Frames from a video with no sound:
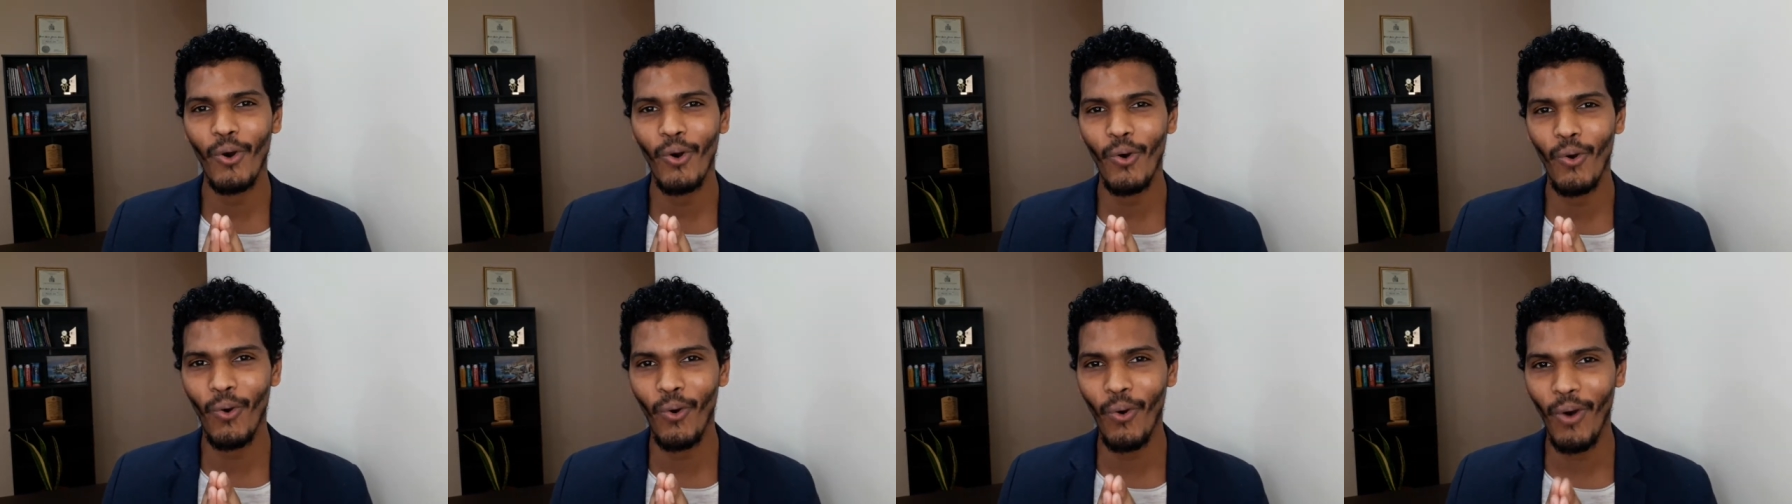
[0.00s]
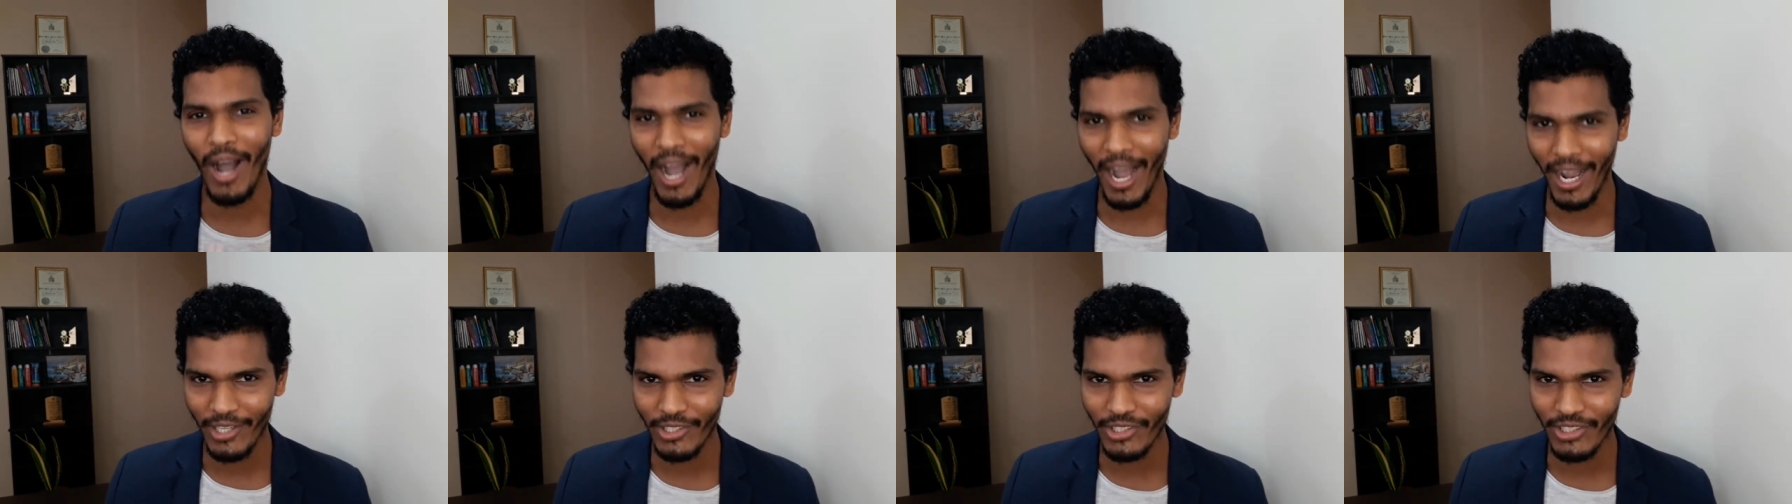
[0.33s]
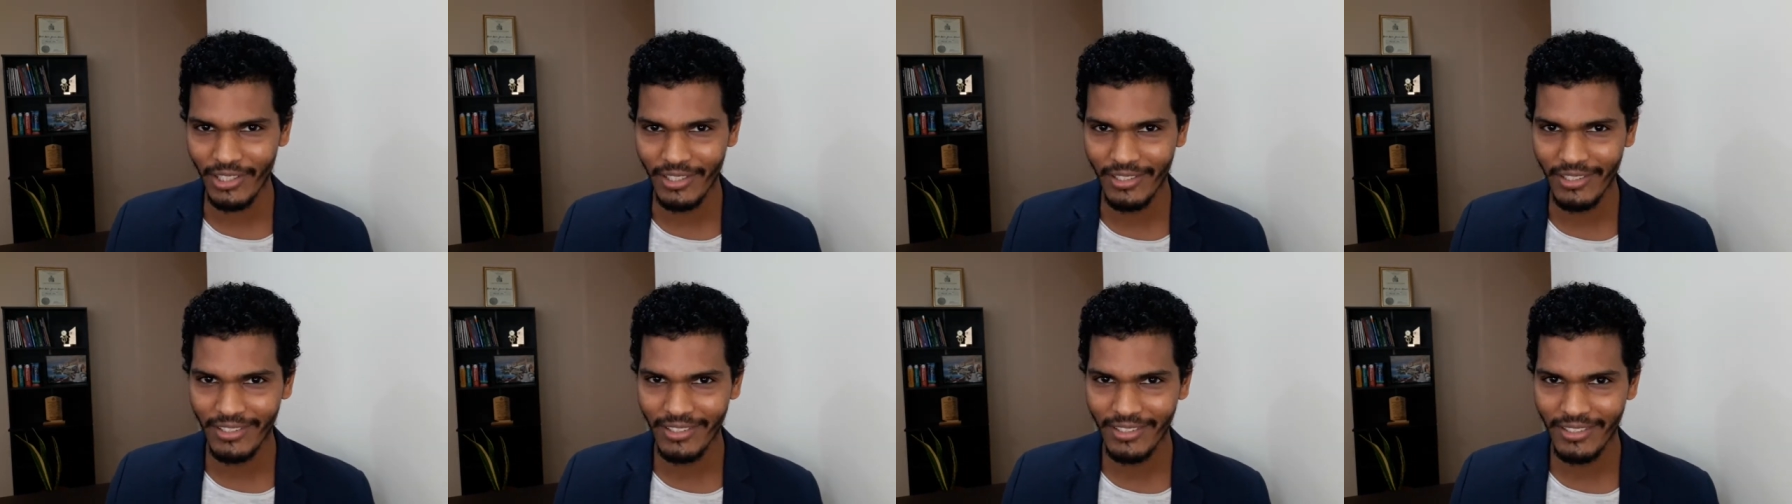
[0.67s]
or
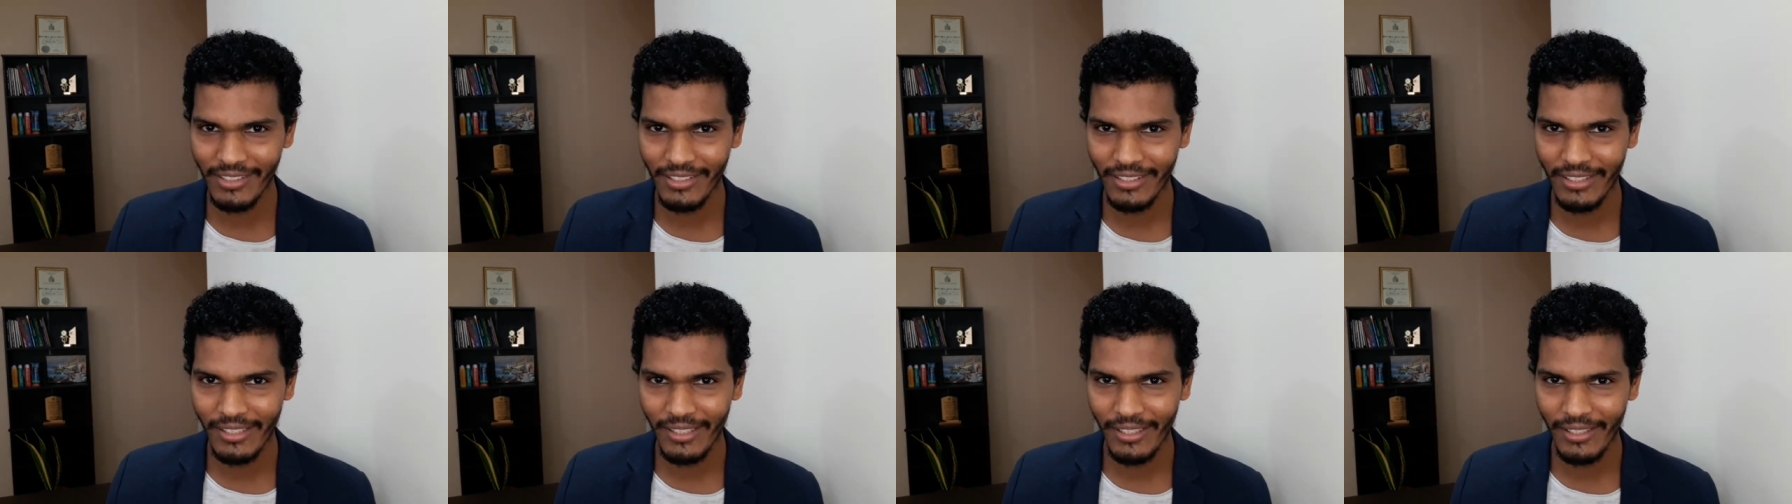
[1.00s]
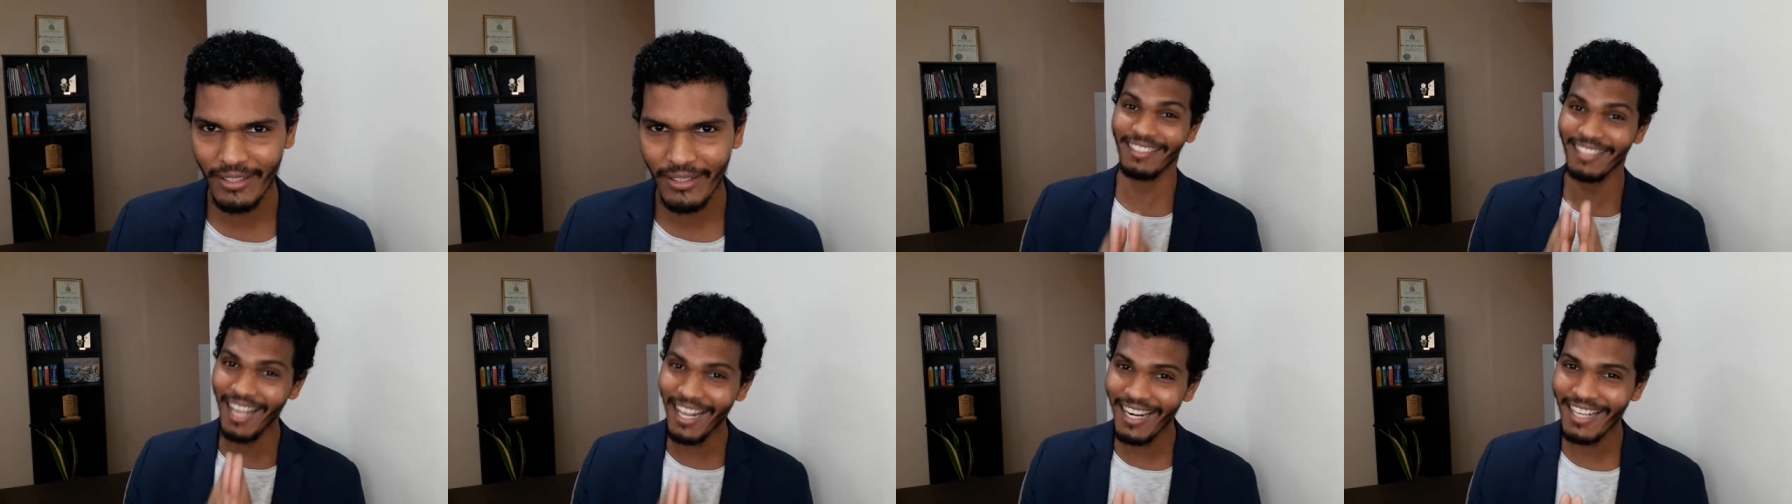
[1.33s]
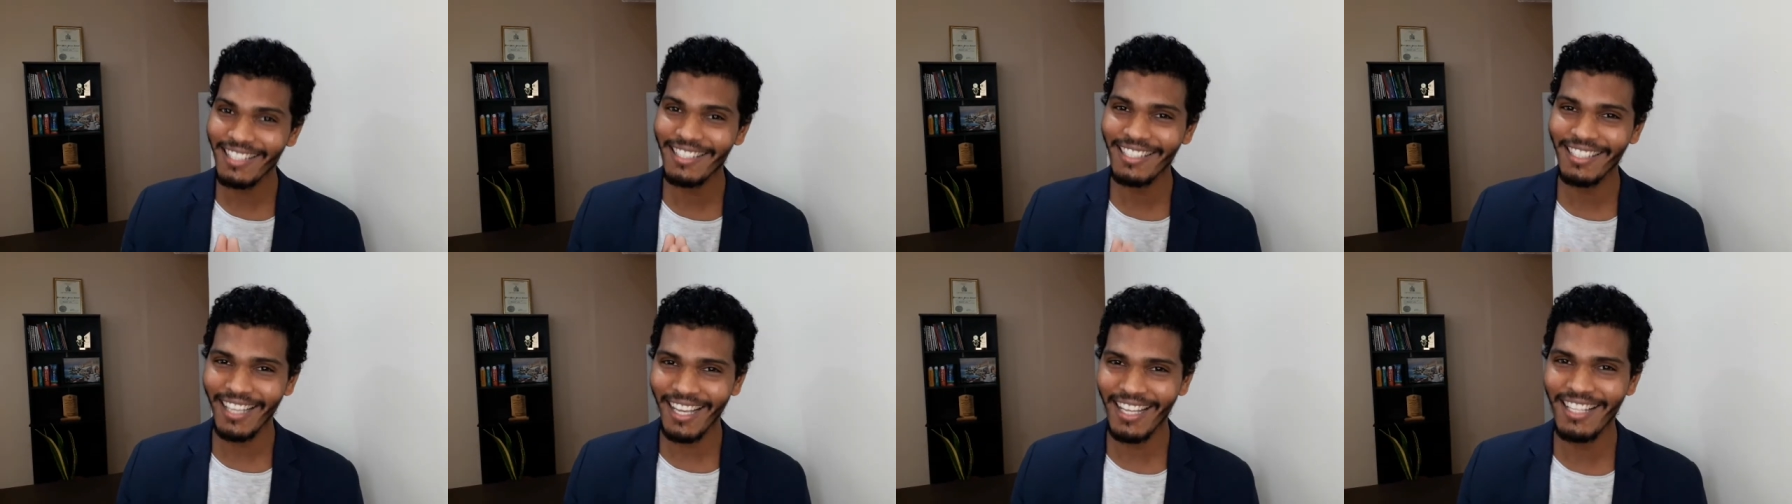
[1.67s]
actions. That
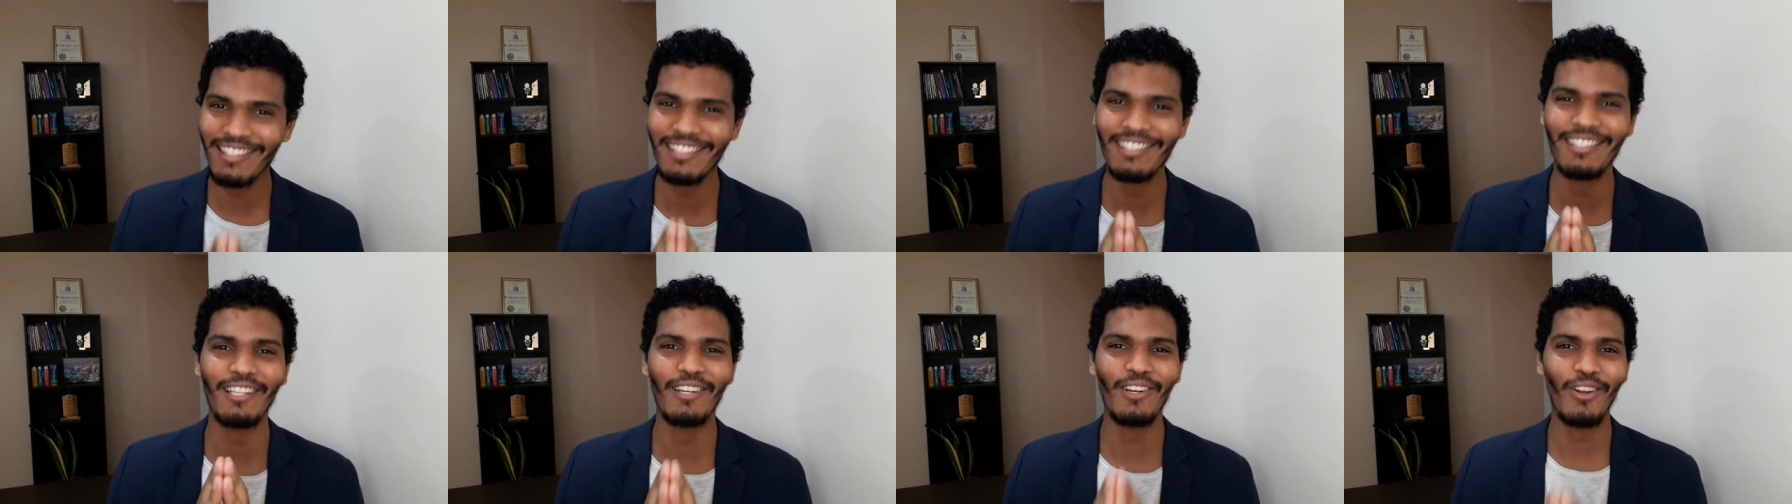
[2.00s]
is against the